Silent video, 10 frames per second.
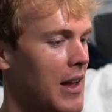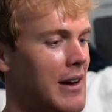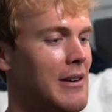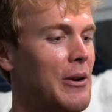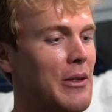
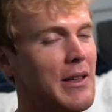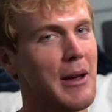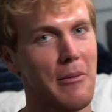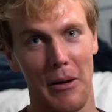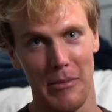I don't know,
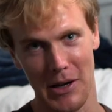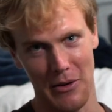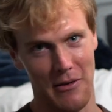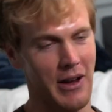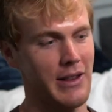thinking about me
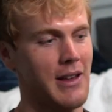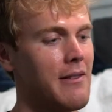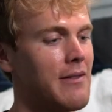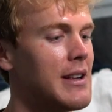doing van life,